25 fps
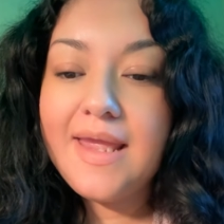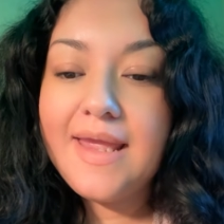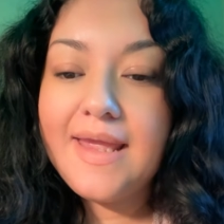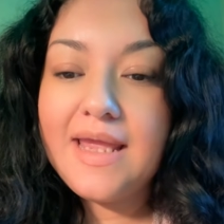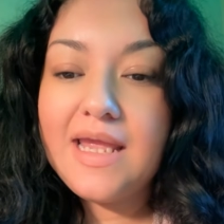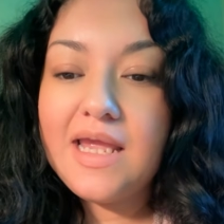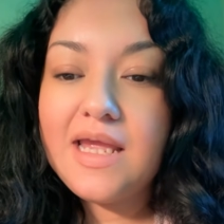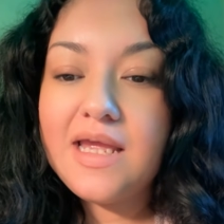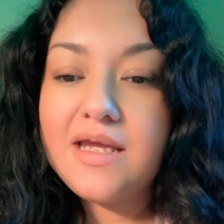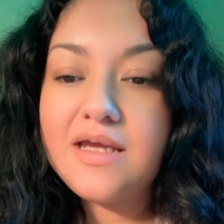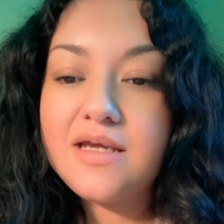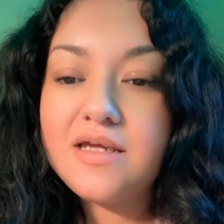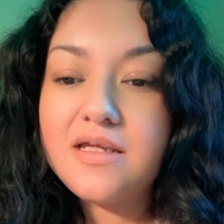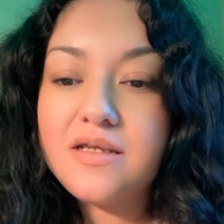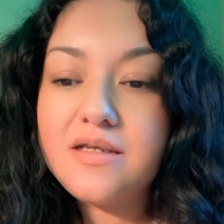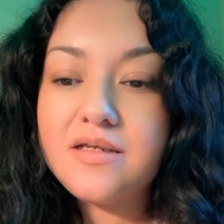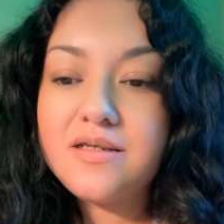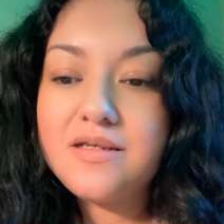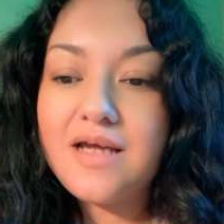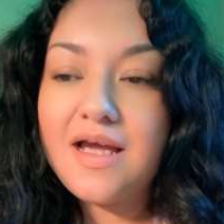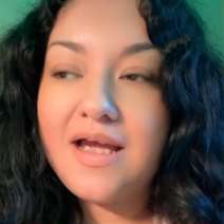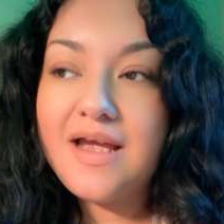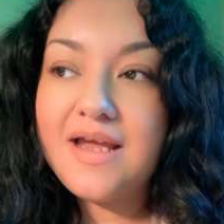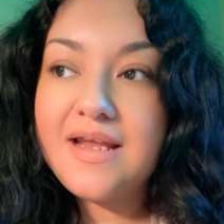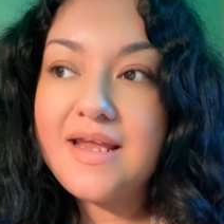
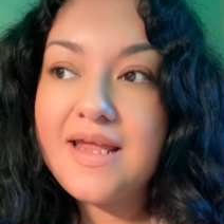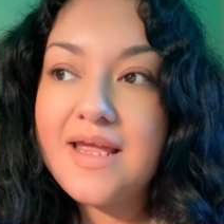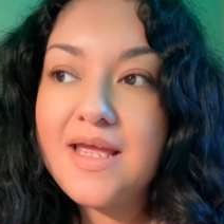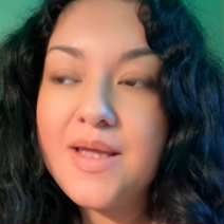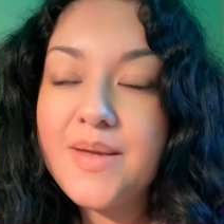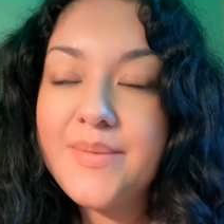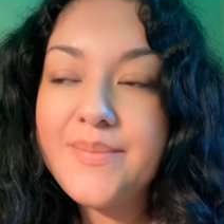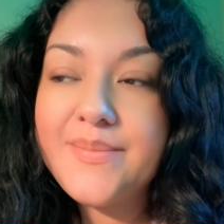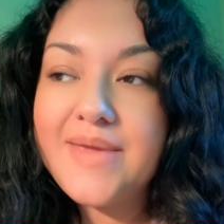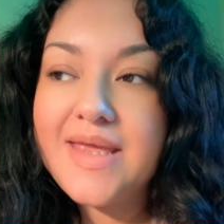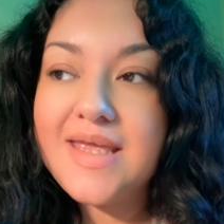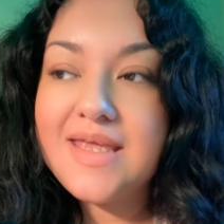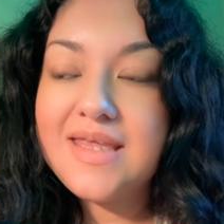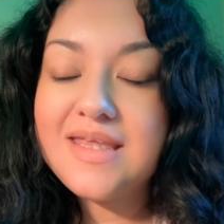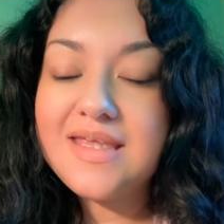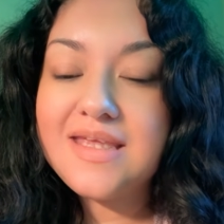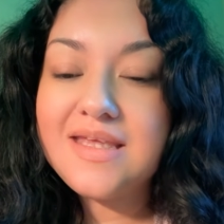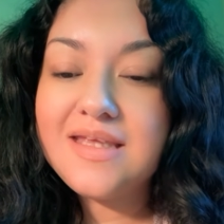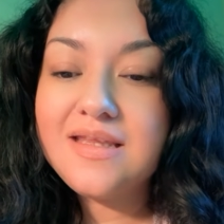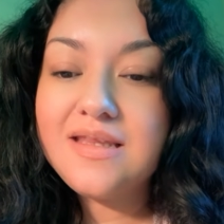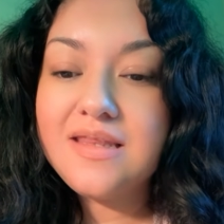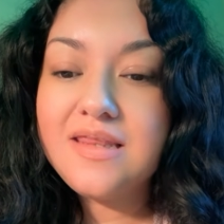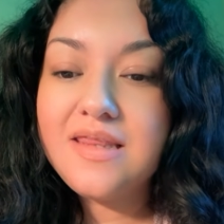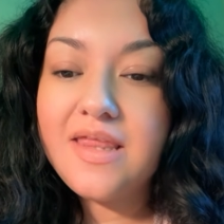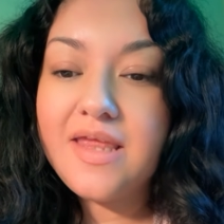And I am
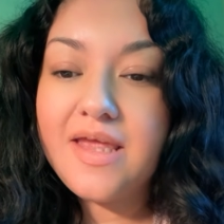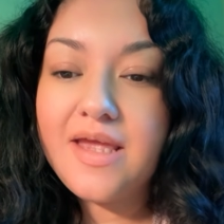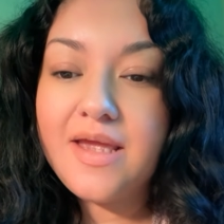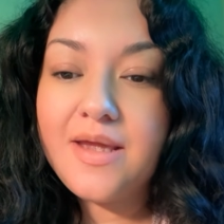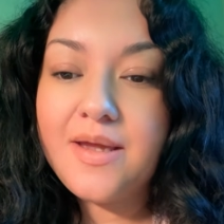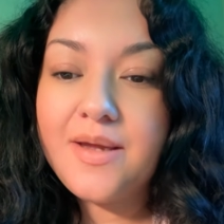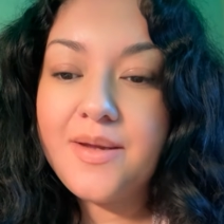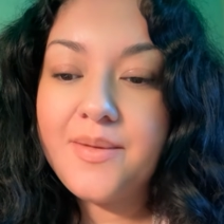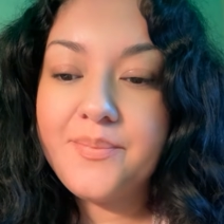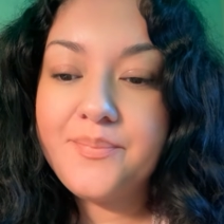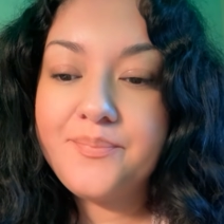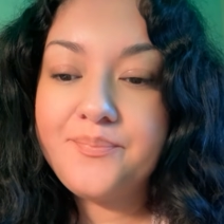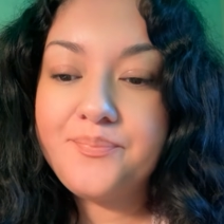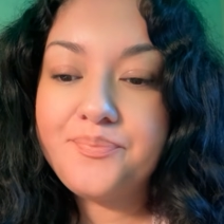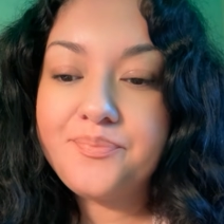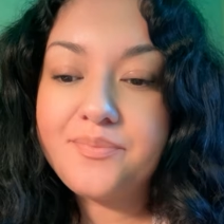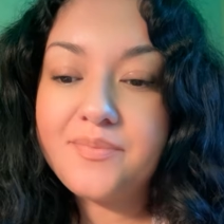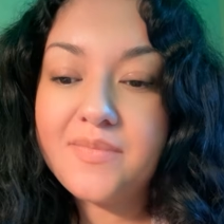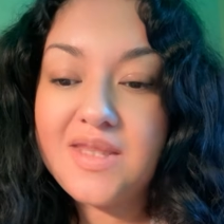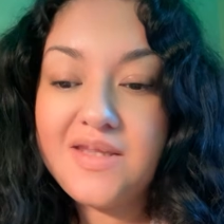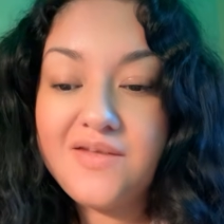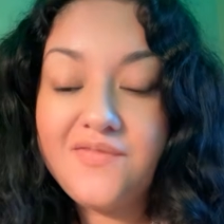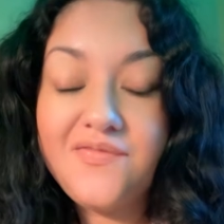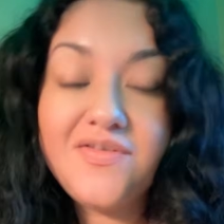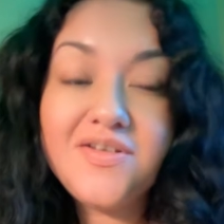making them
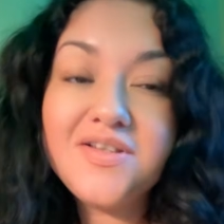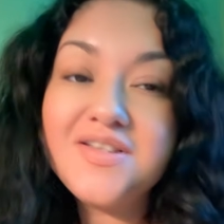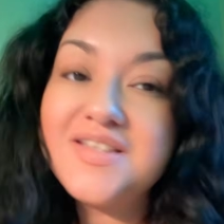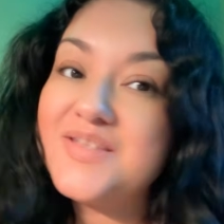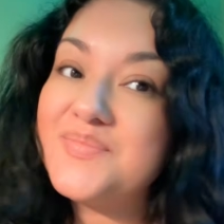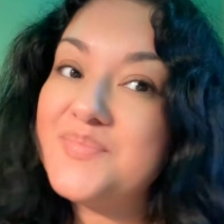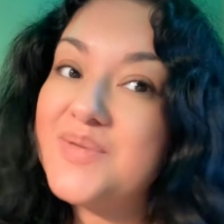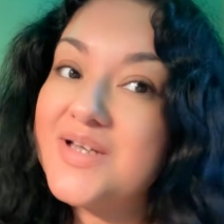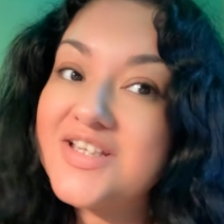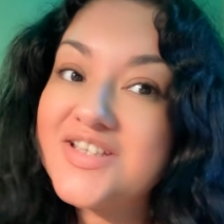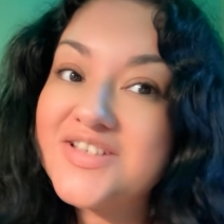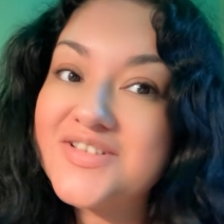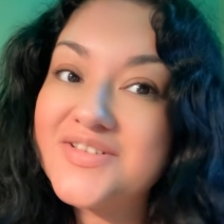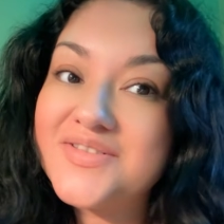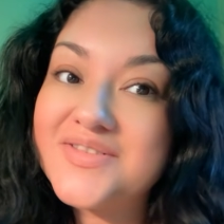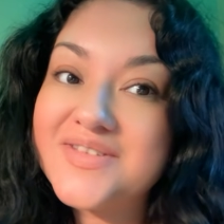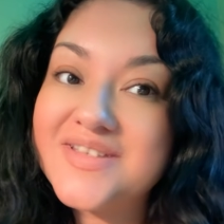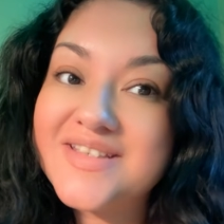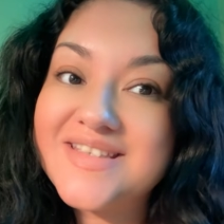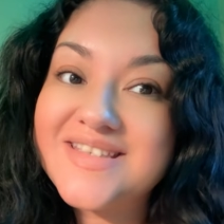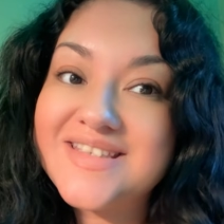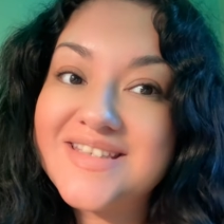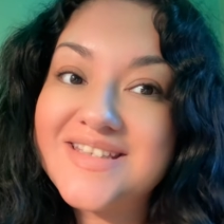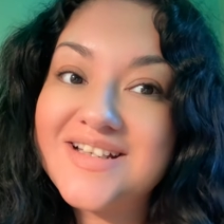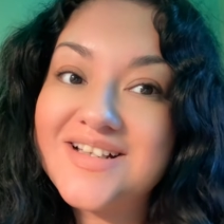feel special
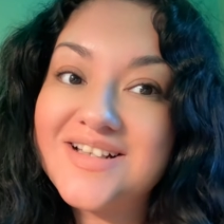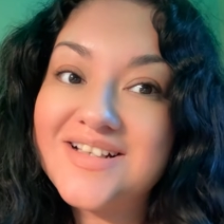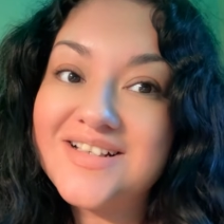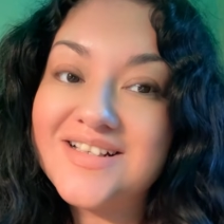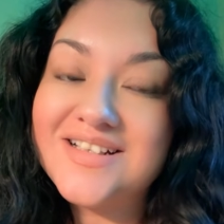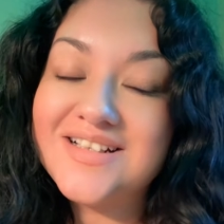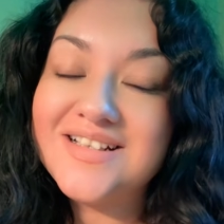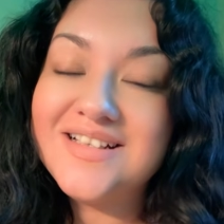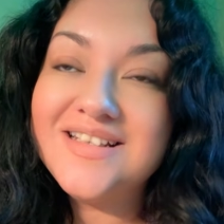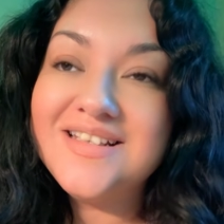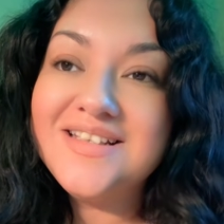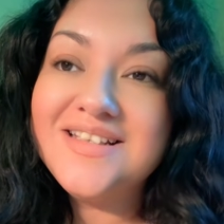this year